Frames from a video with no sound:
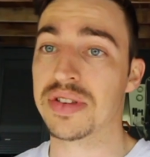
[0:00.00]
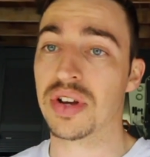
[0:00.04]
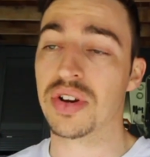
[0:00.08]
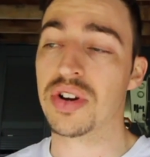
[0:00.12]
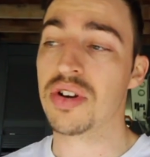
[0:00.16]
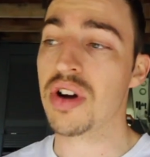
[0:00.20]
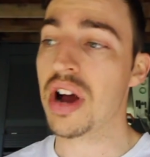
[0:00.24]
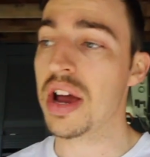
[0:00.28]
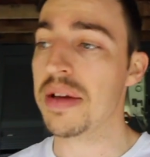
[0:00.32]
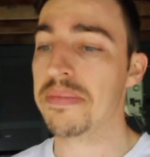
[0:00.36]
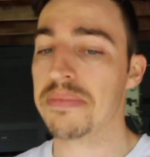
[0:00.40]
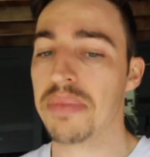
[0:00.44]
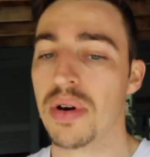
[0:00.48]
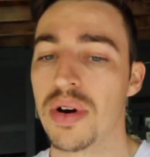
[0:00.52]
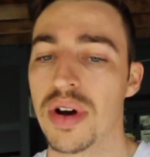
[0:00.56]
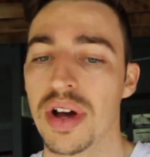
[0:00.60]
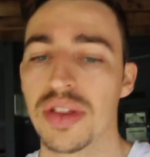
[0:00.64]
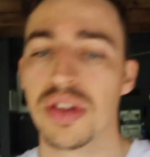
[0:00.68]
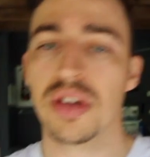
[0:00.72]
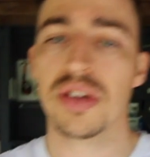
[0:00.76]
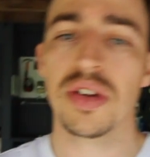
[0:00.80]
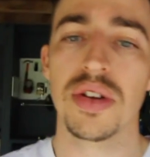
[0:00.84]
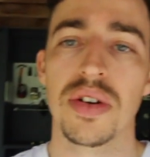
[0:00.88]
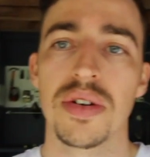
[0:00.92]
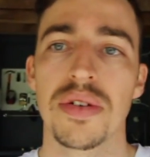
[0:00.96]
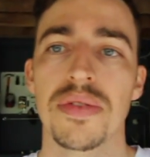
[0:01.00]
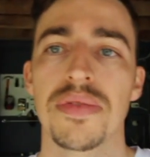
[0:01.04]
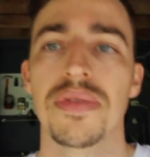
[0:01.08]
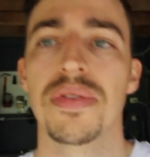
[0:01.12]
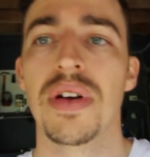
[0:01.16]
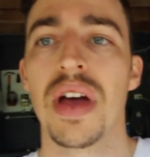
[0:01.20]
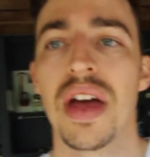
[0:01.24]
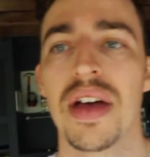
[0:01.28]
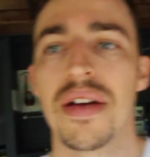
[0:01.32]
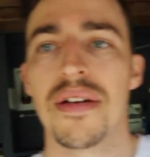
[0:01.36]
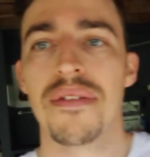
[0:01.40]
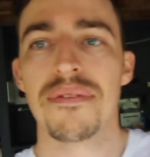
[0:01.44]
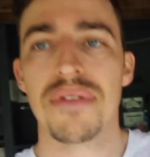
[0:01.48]
a great buy that you've
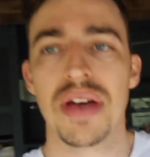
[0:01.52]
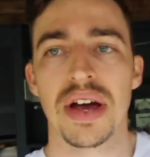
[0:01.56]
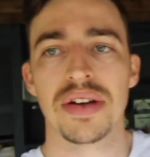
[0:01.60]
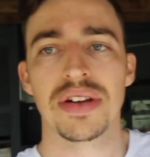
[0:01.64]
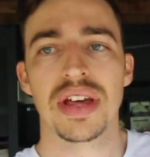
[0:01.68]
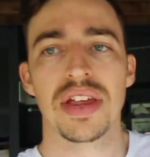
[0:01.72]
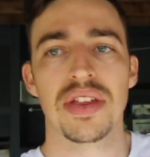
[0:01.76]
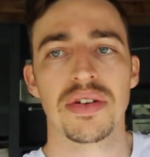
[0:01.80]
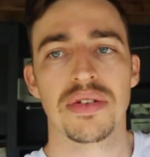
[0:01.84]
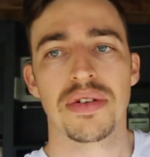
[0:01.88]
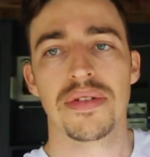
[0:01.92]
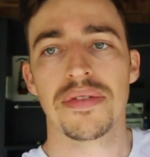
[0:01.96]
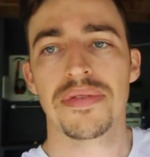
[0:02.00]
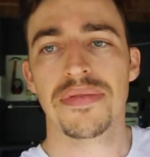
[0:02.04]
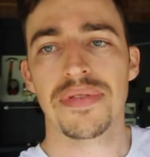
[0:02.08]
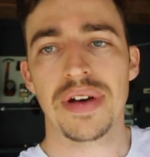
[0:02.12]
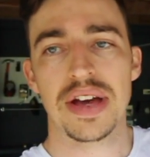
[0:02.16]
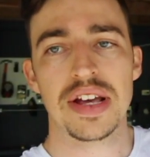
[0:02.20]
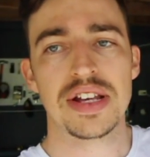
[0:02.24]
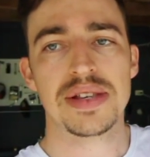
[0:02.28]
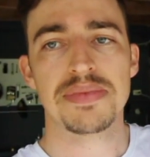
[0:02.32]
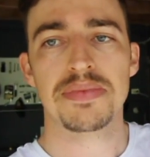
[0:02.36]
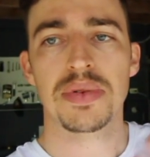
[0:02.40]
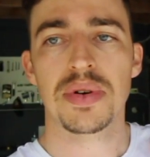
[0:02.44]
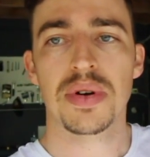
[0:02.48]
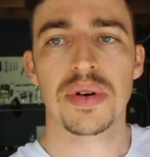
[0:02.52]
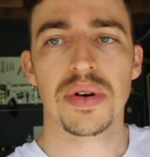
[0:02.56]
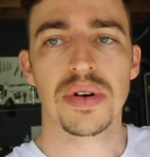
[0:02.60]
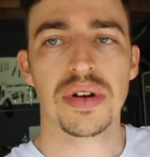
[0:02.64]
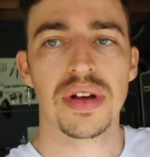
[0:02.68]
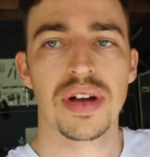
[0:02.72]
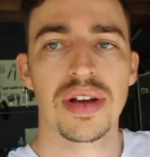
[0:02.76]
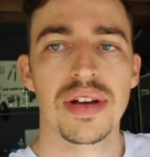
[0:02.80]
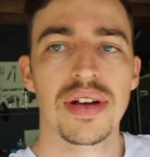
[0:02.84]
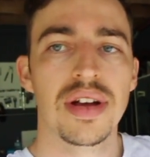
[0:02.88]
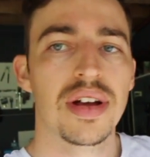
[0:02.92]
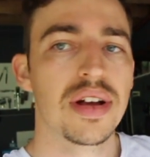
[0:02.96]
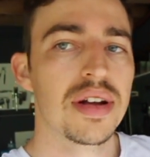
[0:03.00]
found either on Facebook,
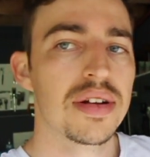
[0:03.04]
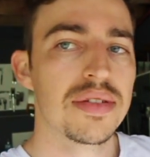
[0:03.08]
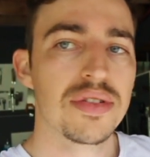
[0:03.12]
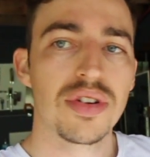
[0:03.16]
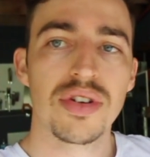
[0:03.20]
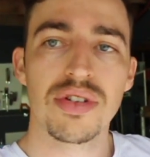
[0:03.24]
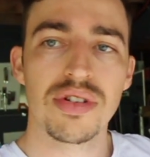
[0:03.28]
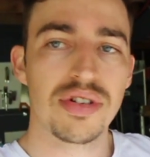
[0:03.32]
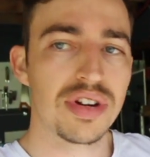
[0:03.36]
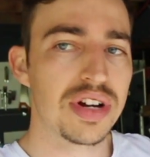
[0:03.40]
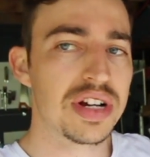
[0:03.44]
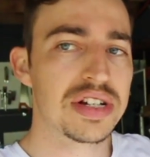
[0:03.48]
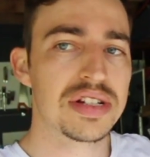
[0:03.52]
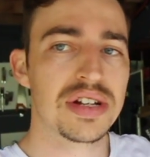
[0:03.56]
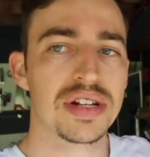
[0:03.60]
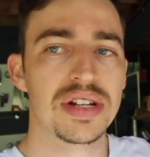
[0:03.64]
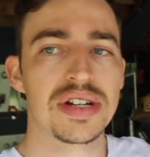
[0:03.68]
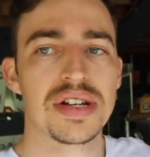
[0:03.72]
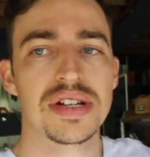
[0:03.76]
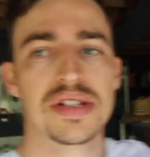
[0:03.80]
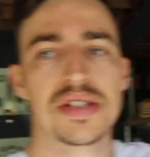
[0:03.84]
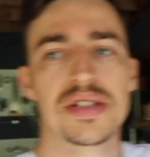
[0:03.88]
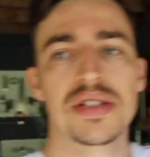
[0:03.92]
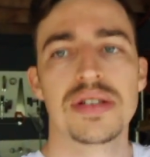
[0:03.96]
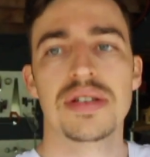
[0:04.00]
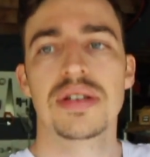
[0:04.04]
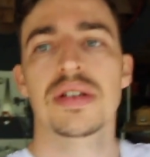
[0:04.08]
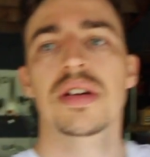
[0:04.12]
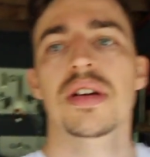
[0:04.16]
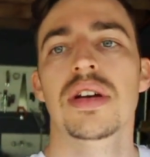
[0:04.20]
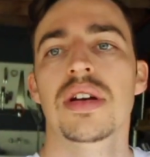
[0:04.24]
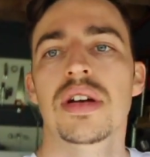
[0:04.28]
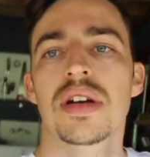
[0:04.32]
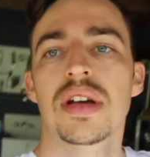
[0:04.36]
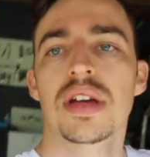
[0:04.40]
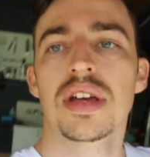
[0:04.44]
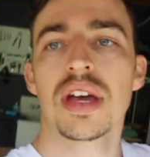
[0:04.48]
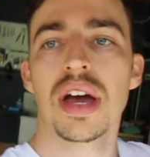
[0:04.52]
Craigslist,
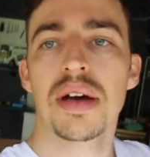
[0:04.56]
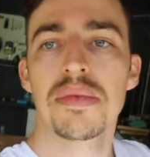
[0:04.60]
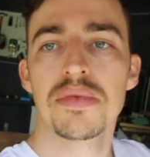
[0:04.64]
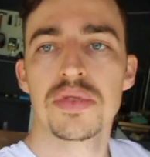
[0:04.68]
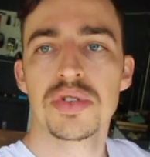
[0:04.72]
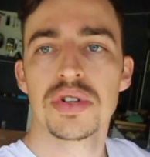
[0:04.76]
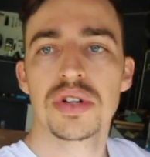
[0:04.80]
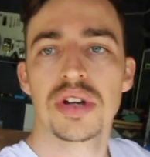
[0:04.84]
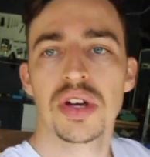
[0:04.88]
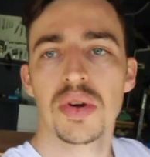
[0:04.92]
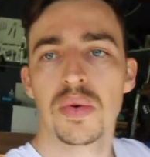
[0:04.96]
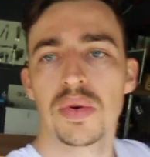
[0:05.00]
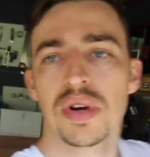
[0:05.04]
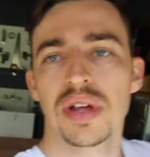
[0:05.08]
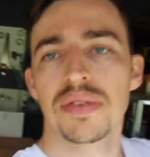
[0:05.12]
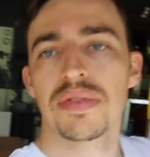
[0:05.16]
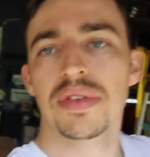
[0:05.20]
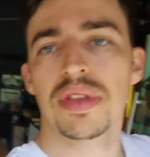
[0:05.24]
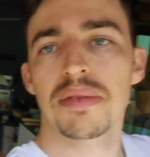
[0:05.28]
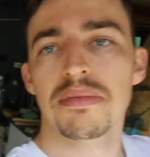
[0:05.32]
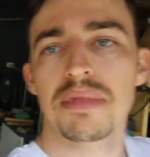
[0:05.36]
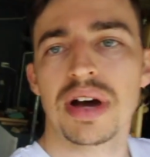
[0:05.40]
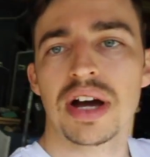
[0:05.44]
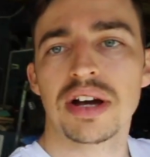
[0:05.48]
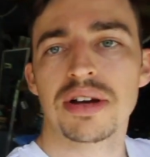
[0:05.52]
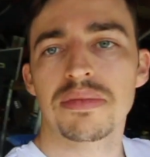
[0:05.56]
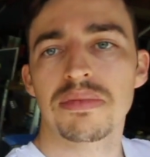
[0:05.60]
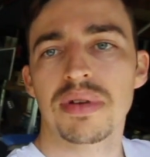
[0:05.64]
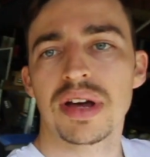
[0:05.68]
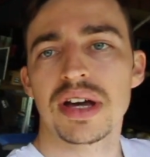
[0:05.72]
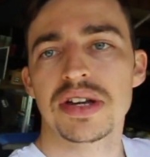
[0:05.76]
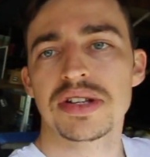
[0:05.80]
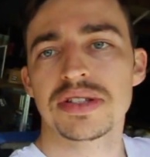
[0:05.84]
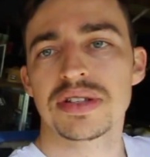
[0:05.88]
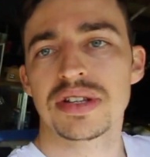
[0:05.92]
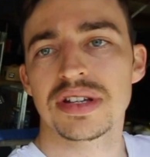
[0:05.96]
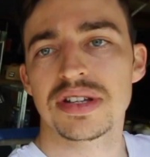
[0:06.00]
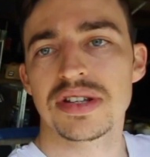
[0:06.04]
Gumtree, whatever the
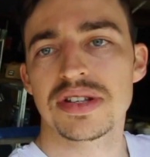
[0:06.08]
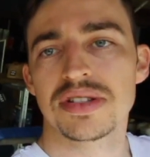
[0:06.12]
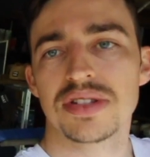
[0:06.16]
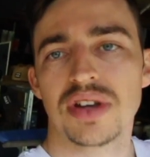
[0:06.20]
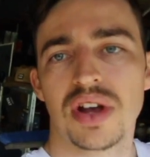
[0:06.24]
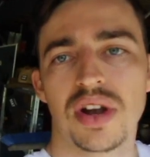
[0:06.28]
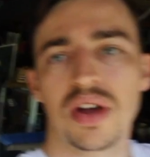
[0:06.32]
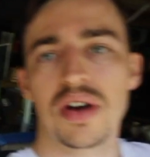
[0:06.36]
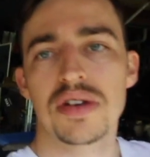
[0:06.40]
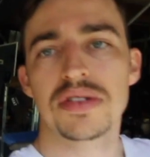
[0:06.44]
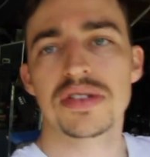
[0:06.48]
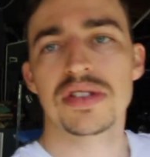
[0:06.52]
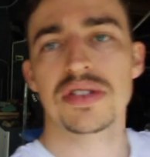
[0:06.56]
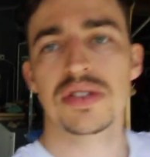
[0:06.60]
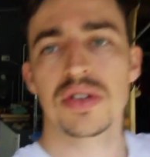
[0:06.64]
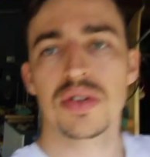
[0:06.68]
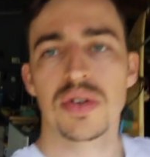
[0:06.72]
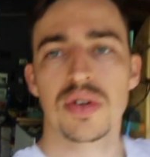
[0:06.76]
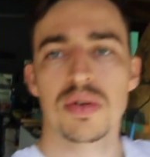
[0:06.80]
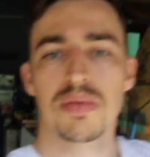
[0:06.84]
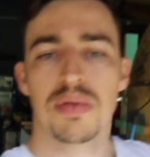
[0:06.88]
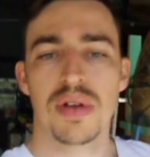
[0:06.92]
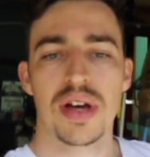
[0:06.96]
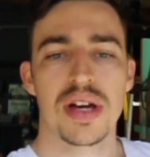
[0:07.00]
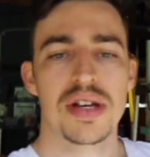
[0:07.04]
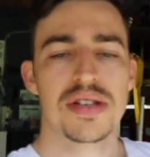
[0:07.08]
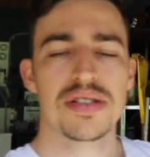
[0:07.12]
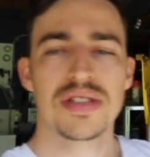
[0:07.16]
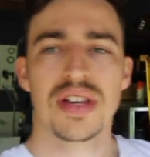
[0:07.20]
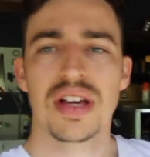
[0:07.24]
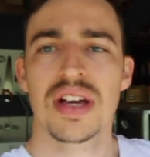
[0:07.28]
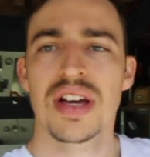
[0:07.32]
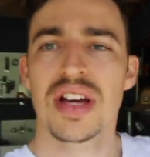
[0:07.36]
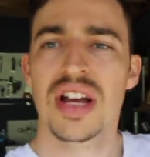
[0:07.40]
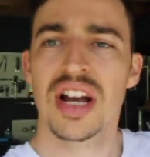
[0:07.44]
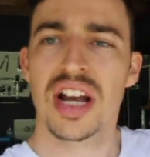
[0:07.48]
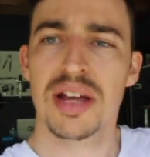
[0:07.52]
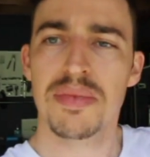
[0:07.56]
marketplace is closest to your place.
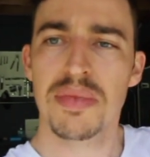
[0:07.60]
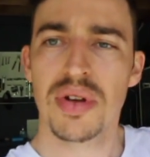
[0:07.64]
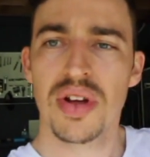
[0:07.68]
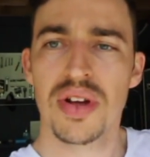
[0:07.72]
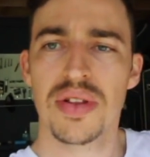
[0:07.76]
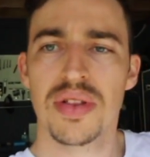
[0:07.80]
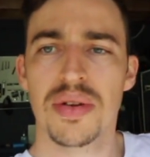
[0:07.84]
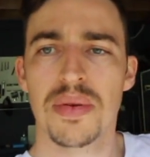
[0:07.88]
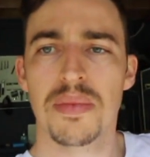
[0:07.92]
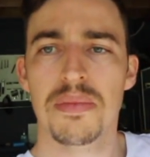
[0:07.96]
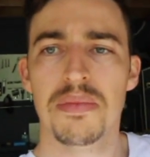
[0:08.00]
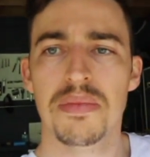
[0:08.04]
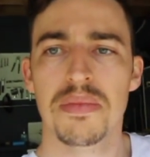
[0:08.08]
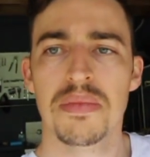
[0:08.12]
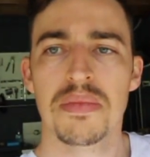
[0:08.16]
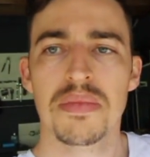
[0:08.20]
Let me know the